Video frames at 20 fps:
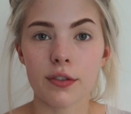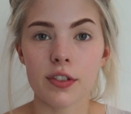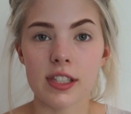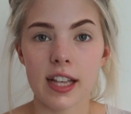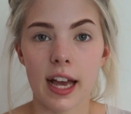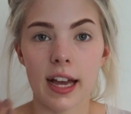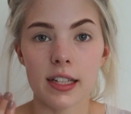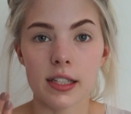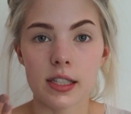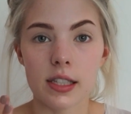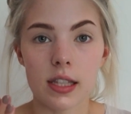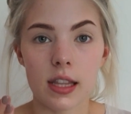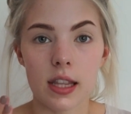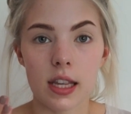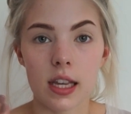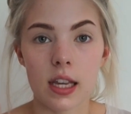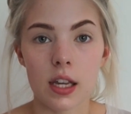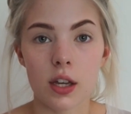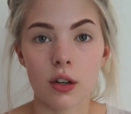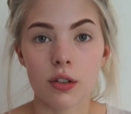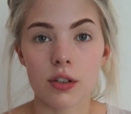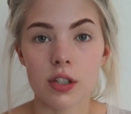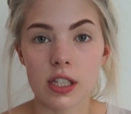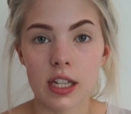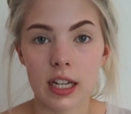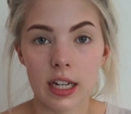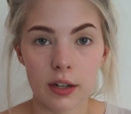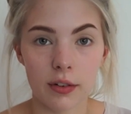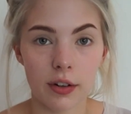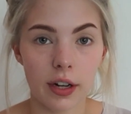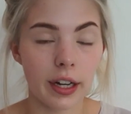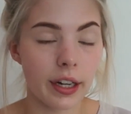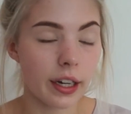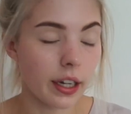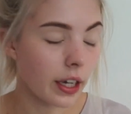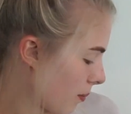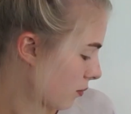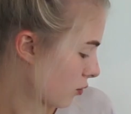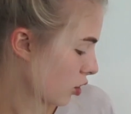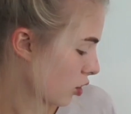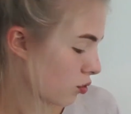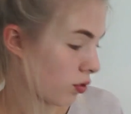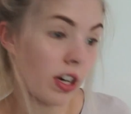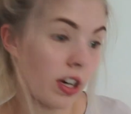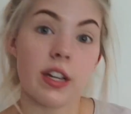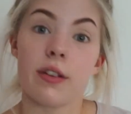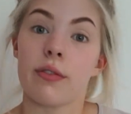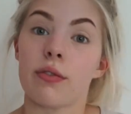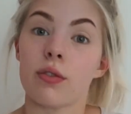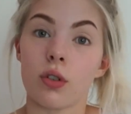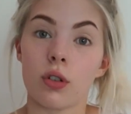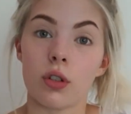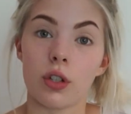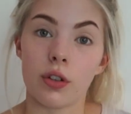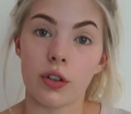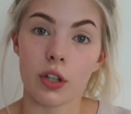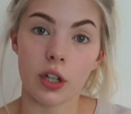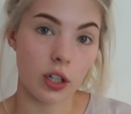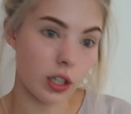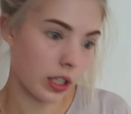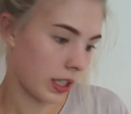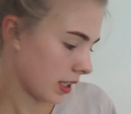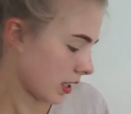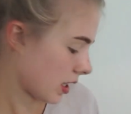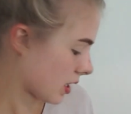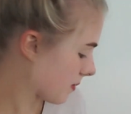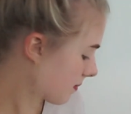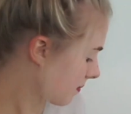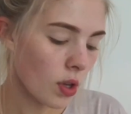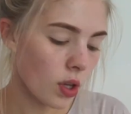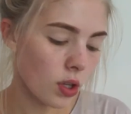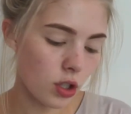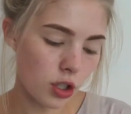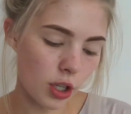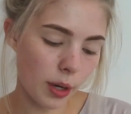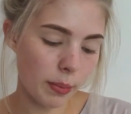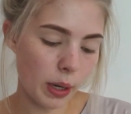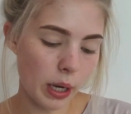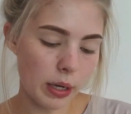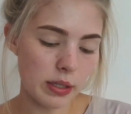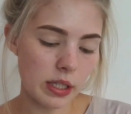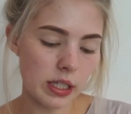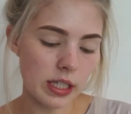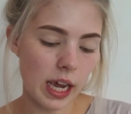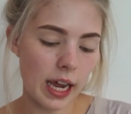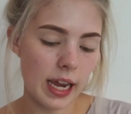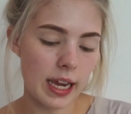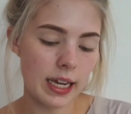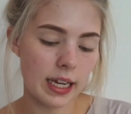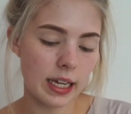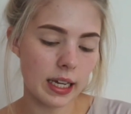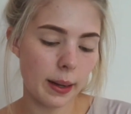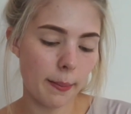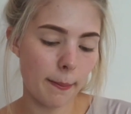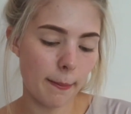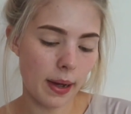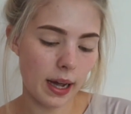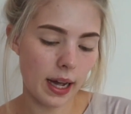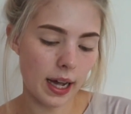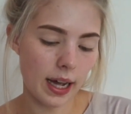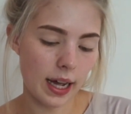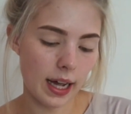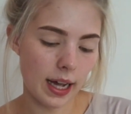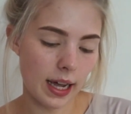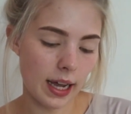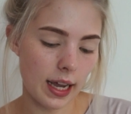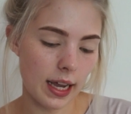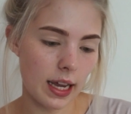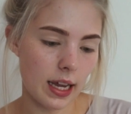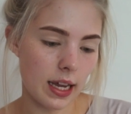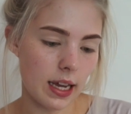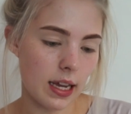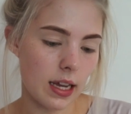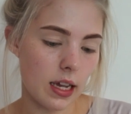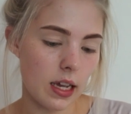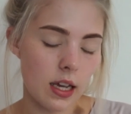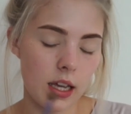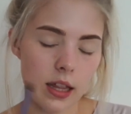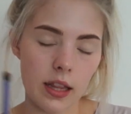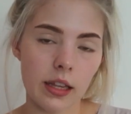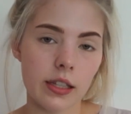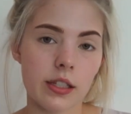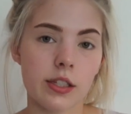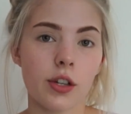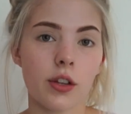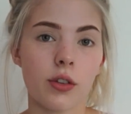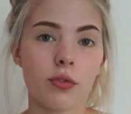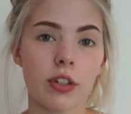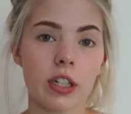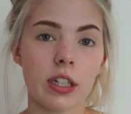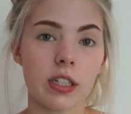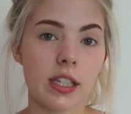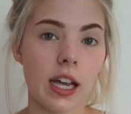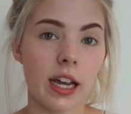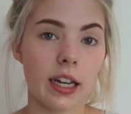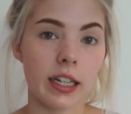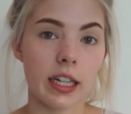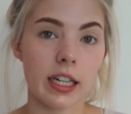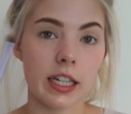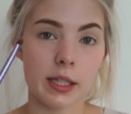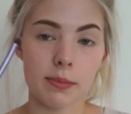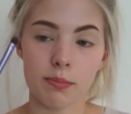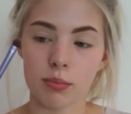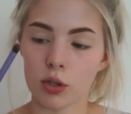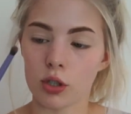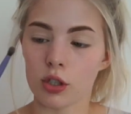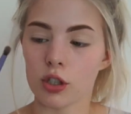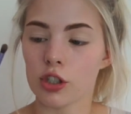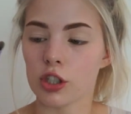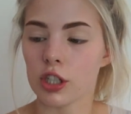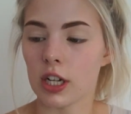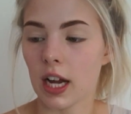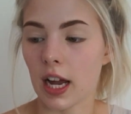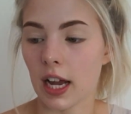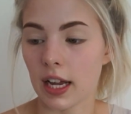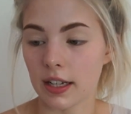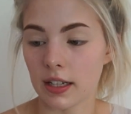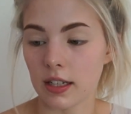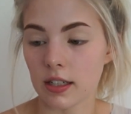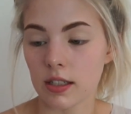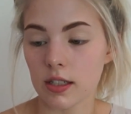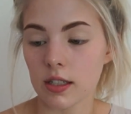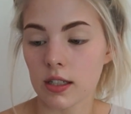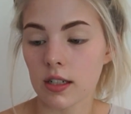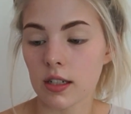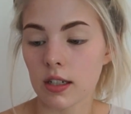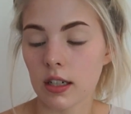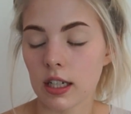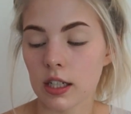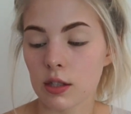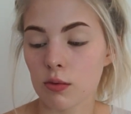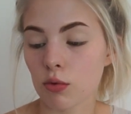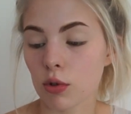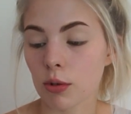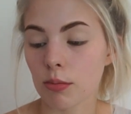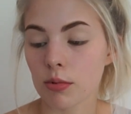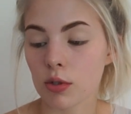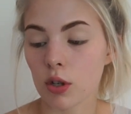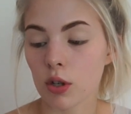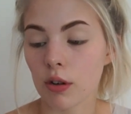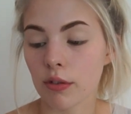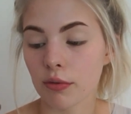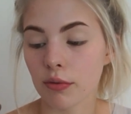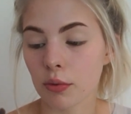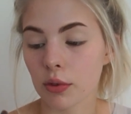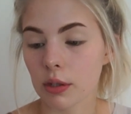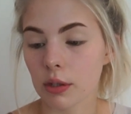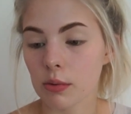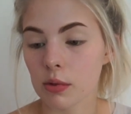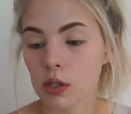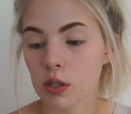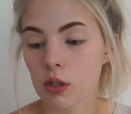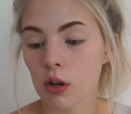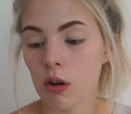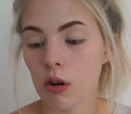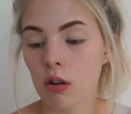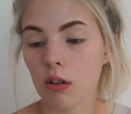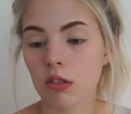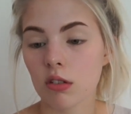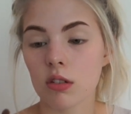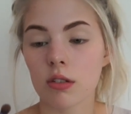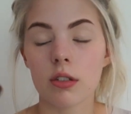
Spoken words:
sets the concealer in. I'm just ready for all the other colours. So I'm going to take there's another Real Techniques brush, and it's rubbed off what it was called.